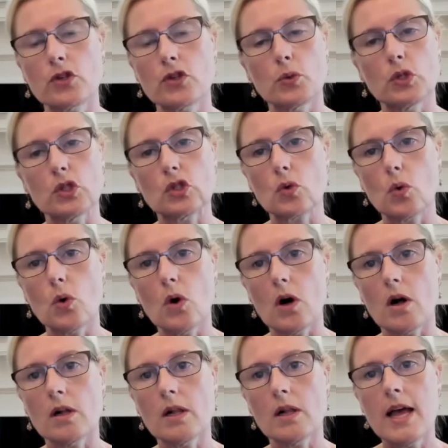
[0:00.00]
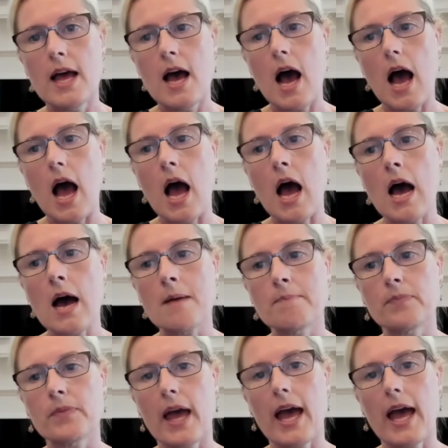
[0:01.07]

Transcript: to a school um,